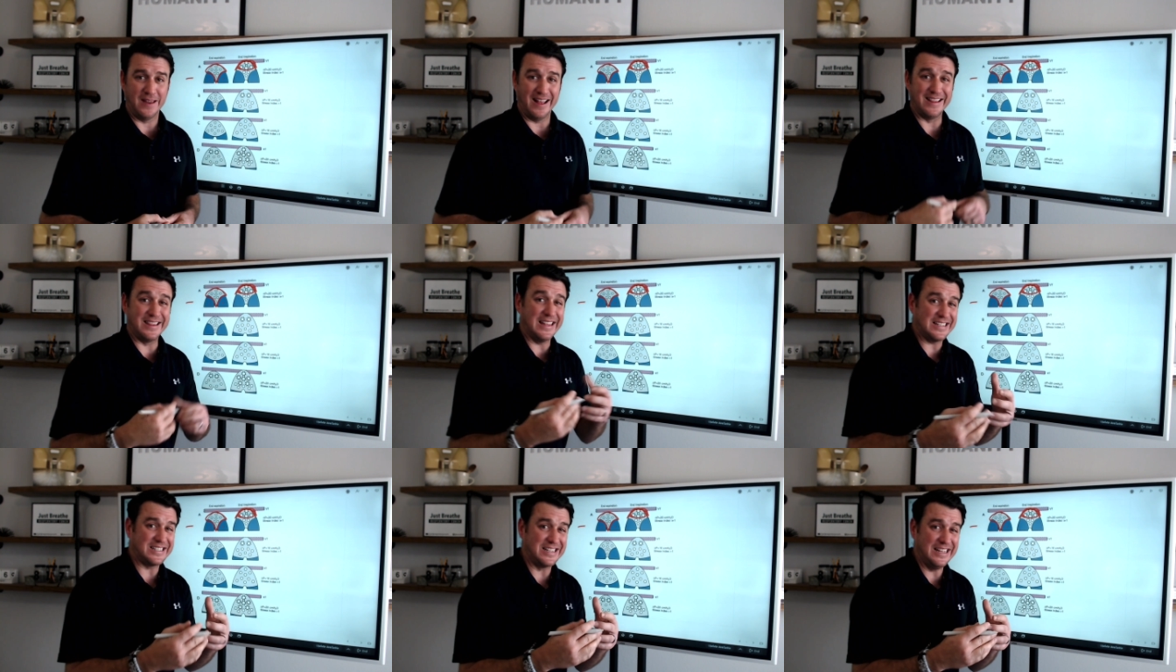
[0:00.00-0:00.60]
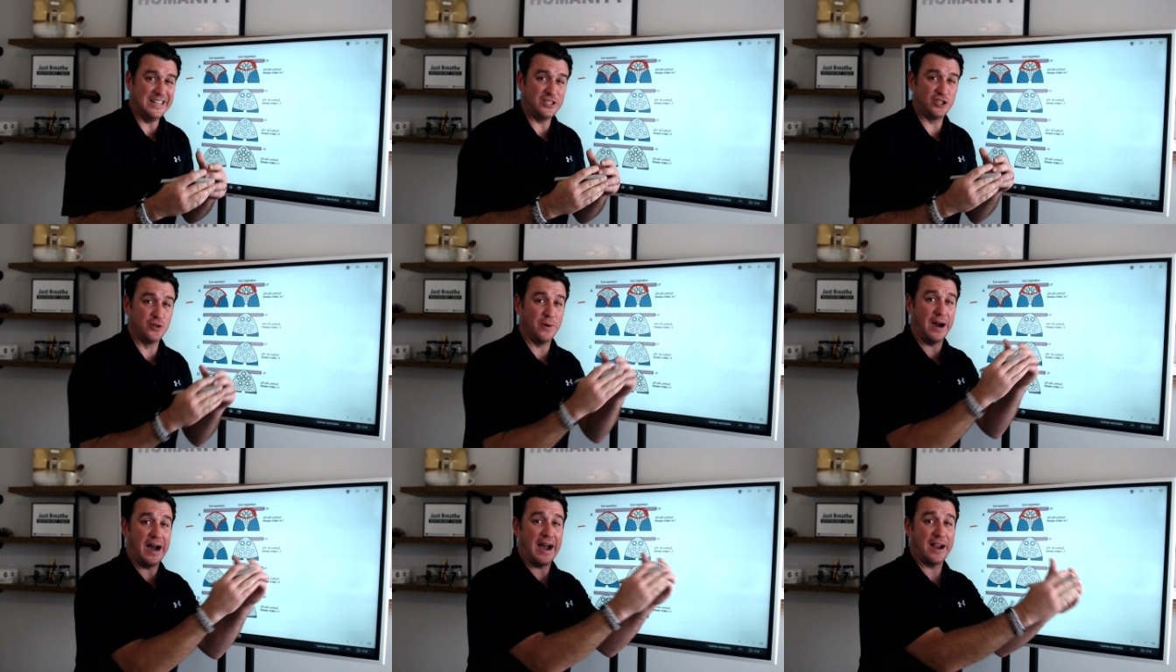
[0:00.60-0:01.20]
This leads
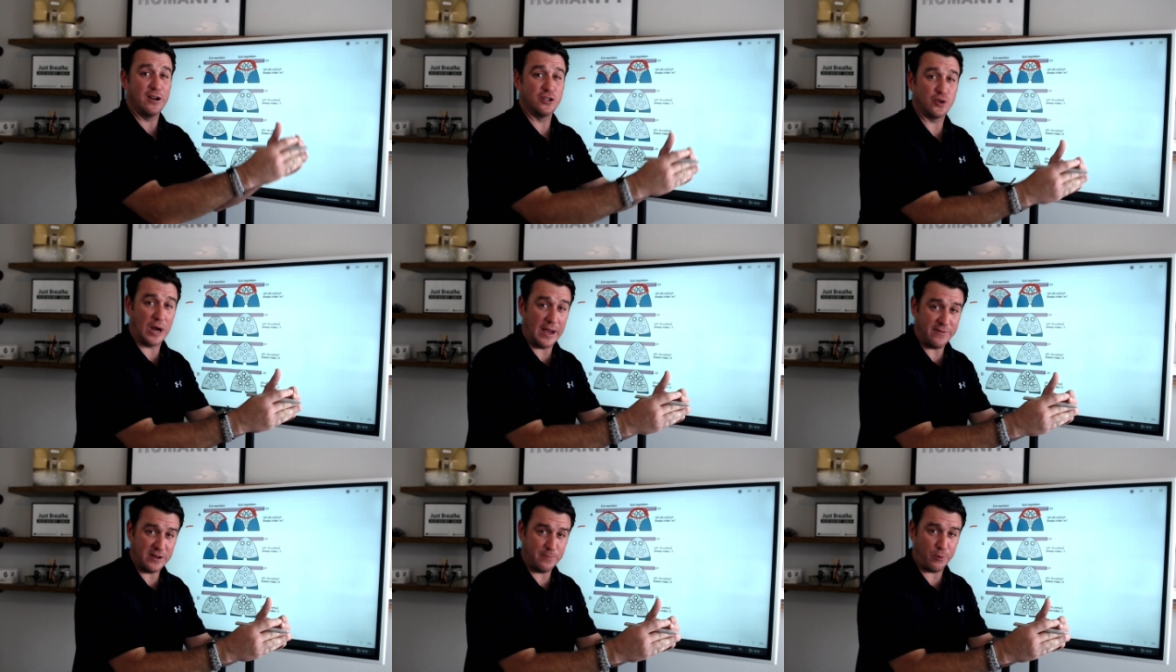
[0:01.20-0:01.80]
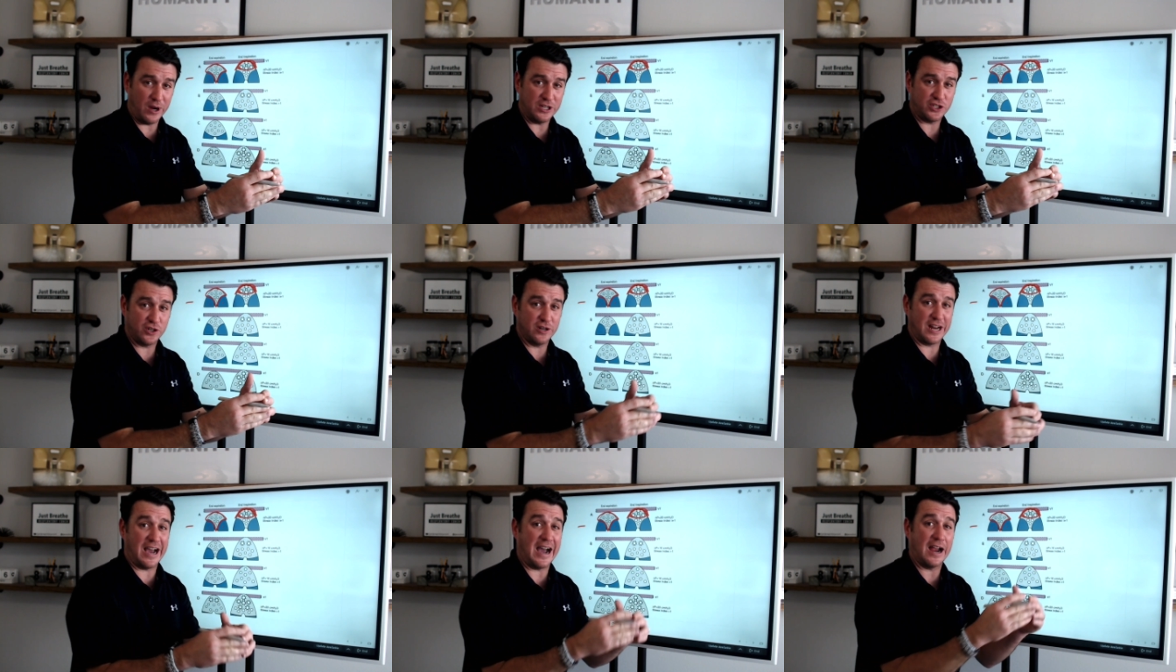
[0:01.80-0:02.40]
to a higher driving
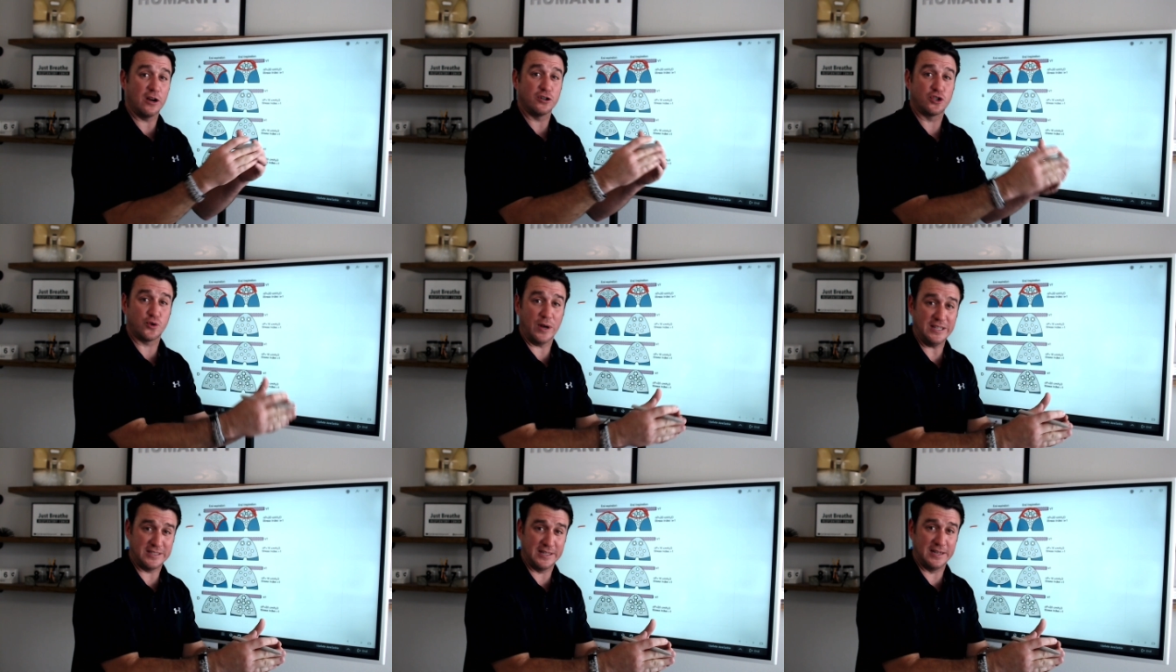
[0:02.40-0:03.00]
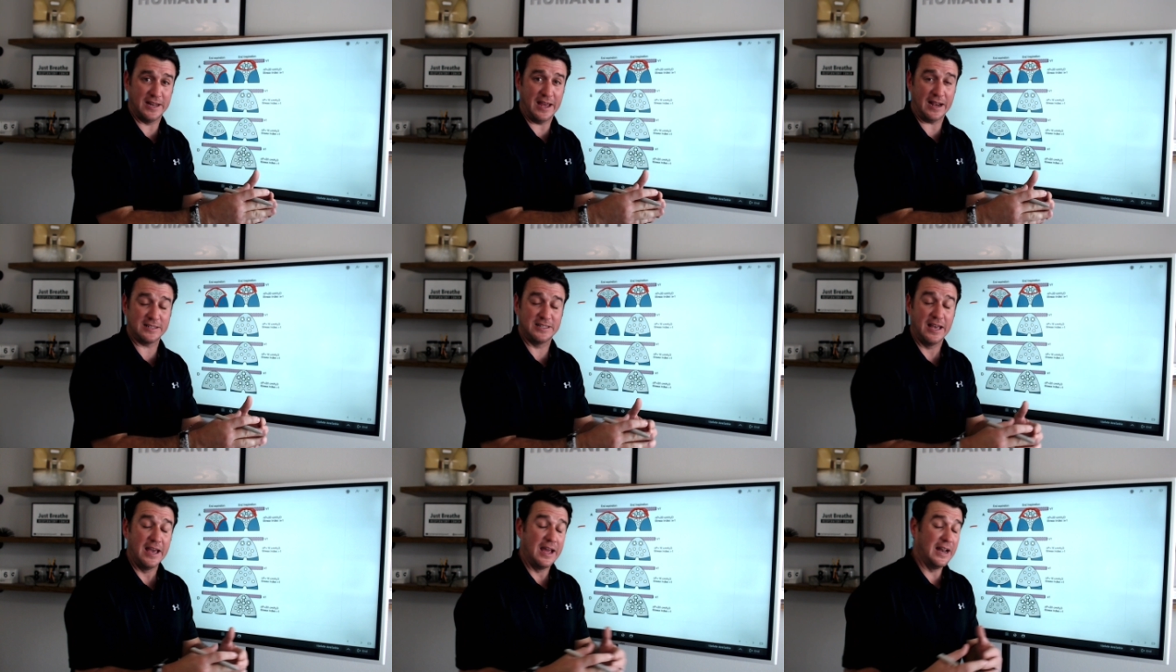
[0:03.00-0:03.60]
pressure and a higher stress
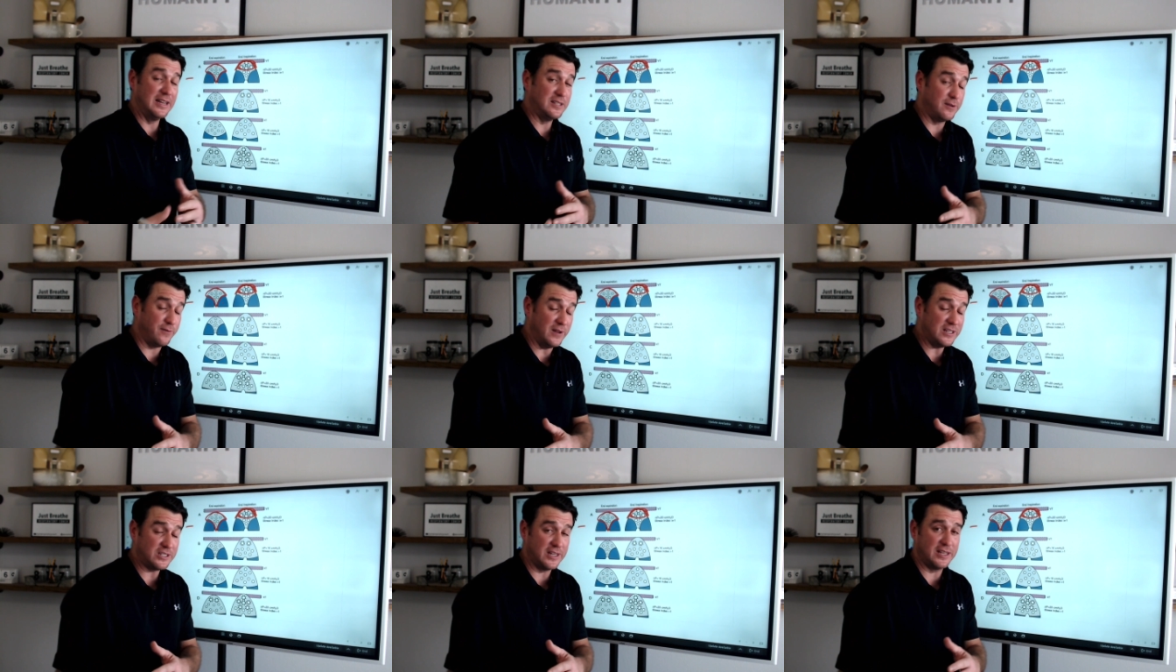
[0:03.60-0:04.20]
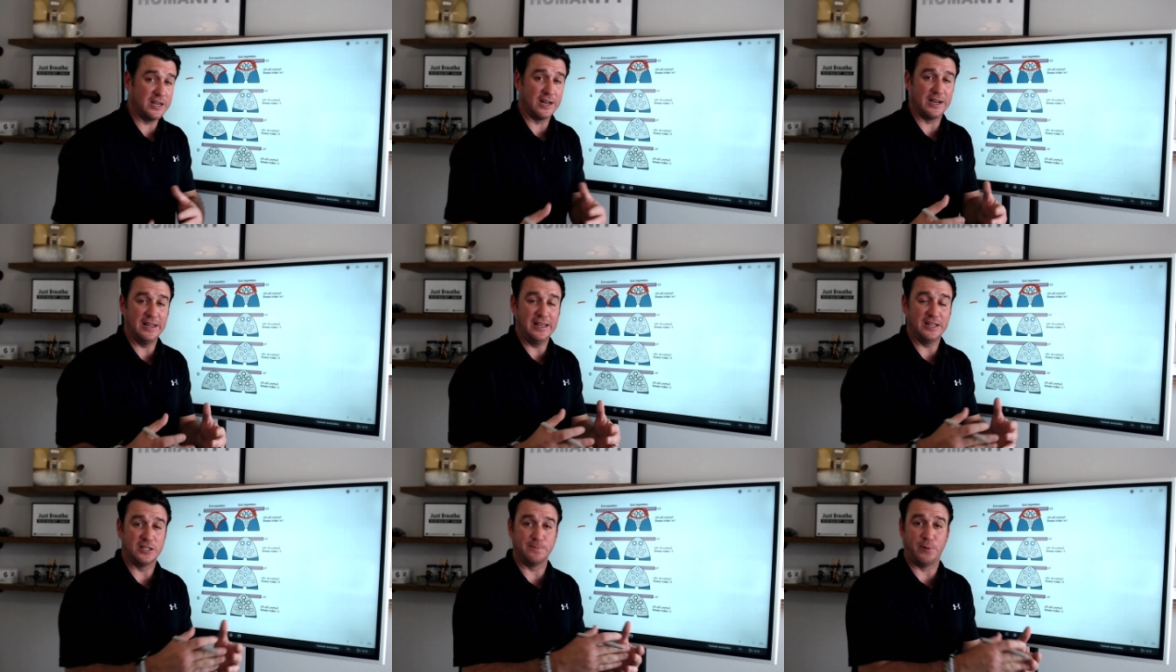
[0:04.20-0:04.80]
index, and is eventually going to
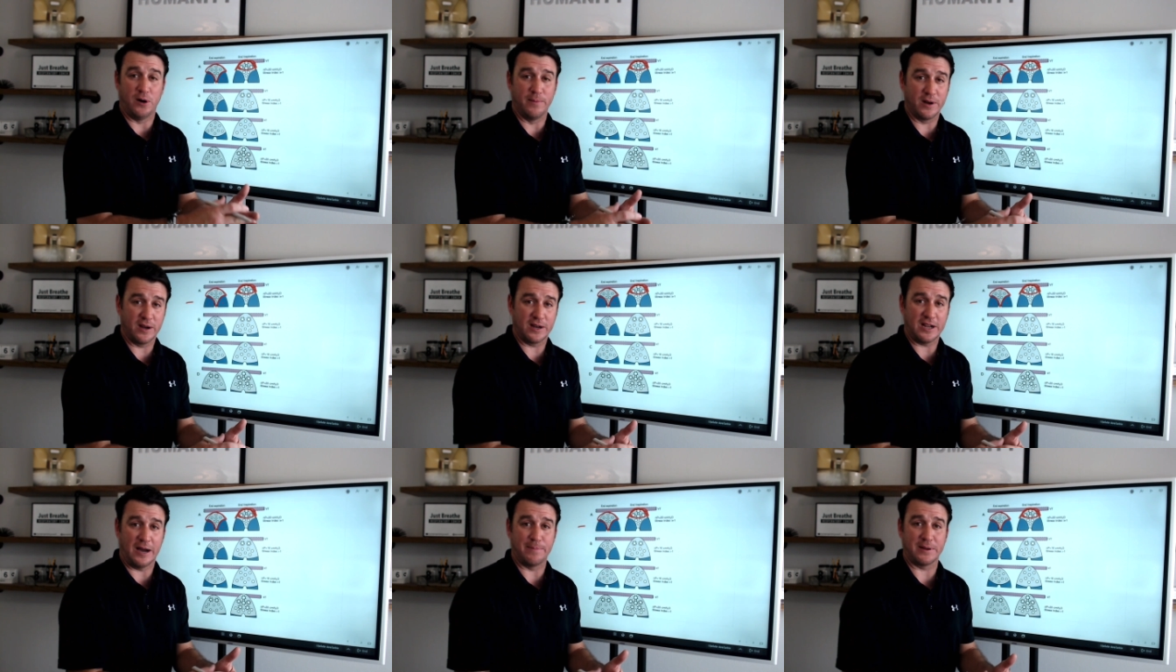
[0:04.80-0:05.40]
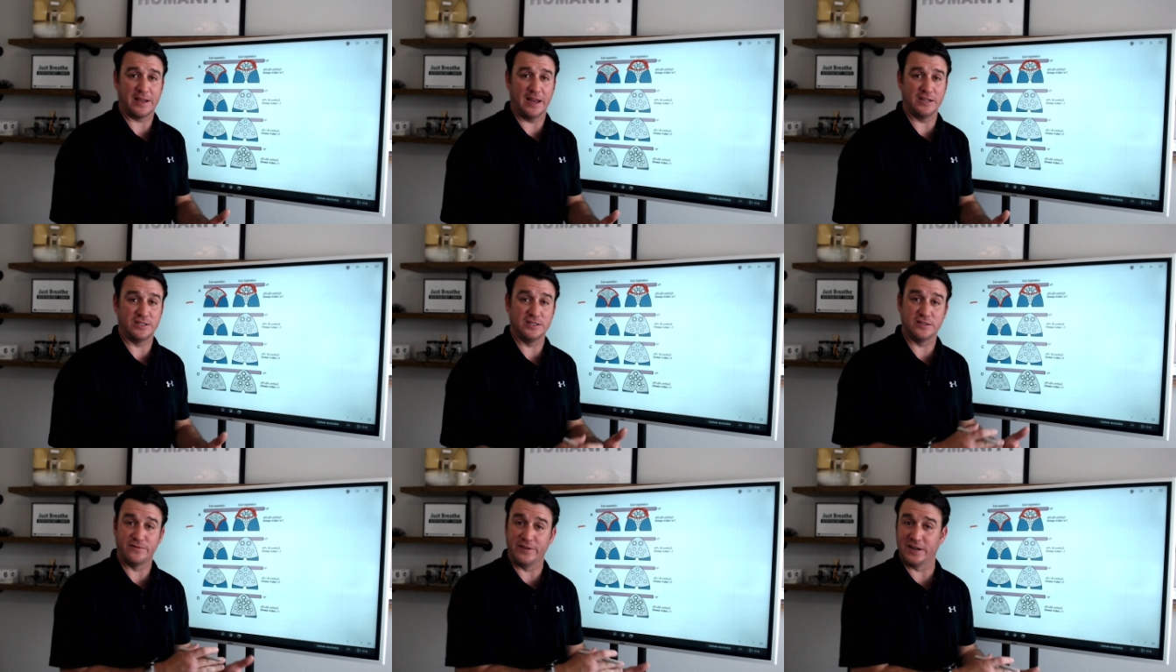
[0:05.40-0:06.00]
lead to pulmonary
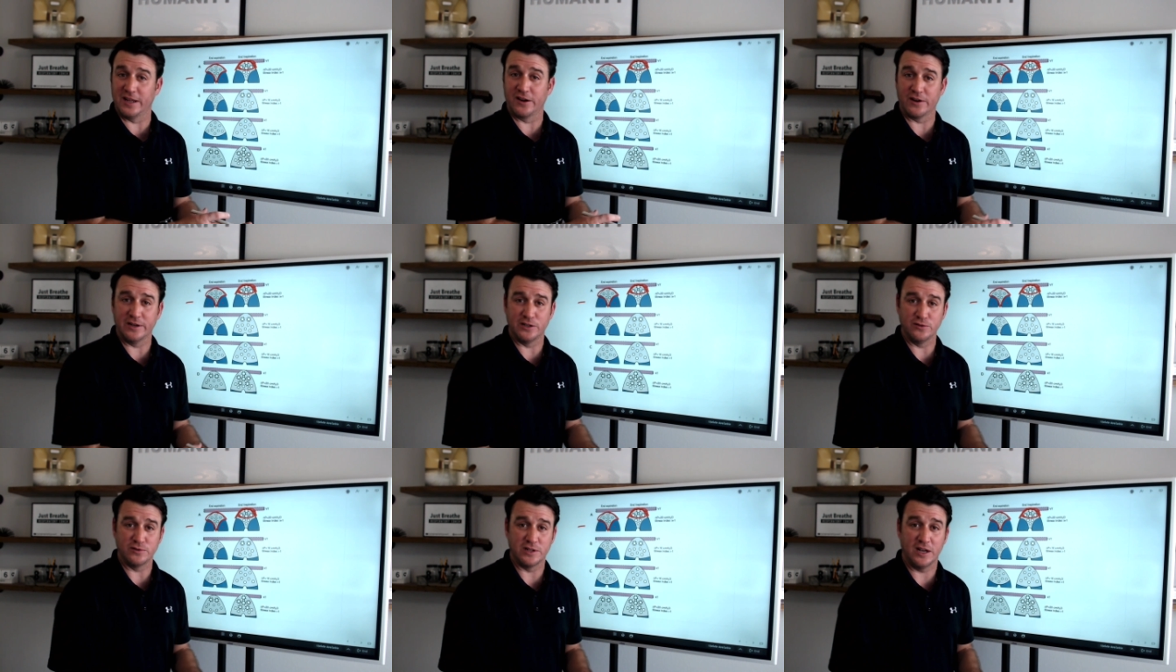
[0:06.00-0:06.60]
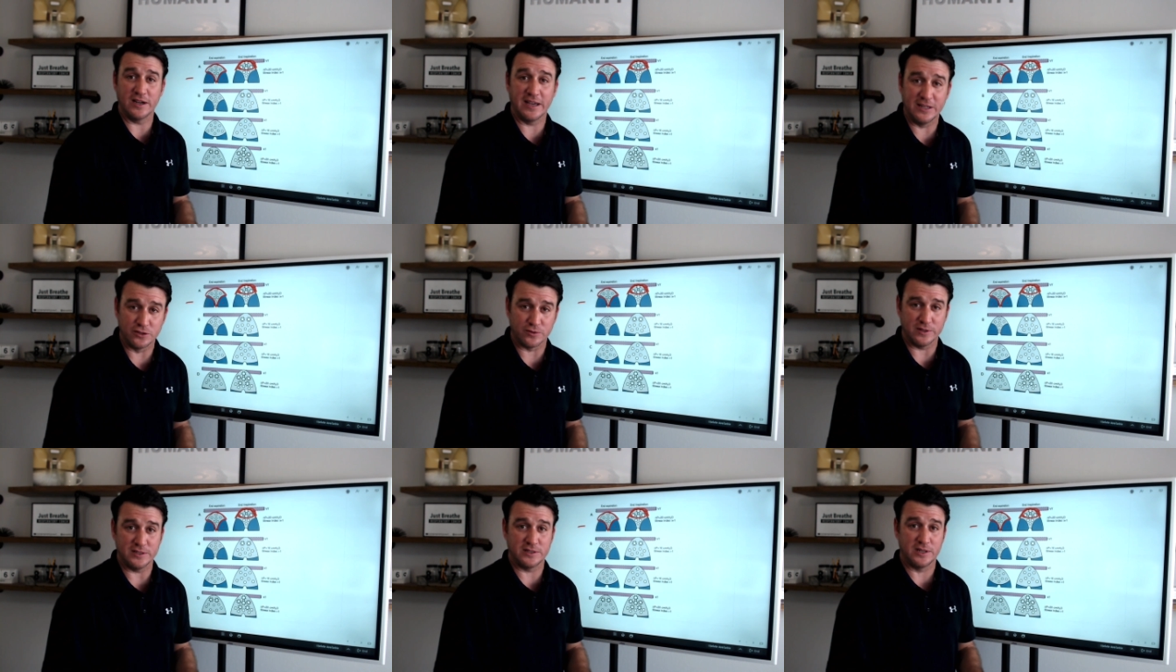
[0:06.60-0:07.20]
complications, ventilator induced lung
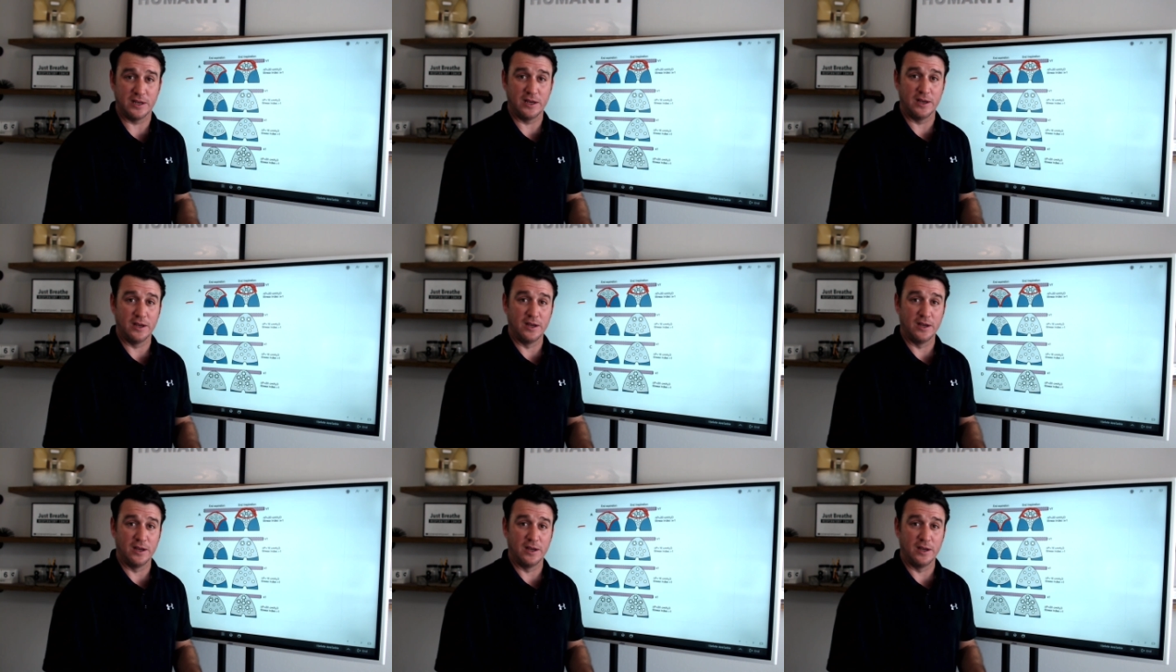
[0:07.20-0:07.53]
injuries,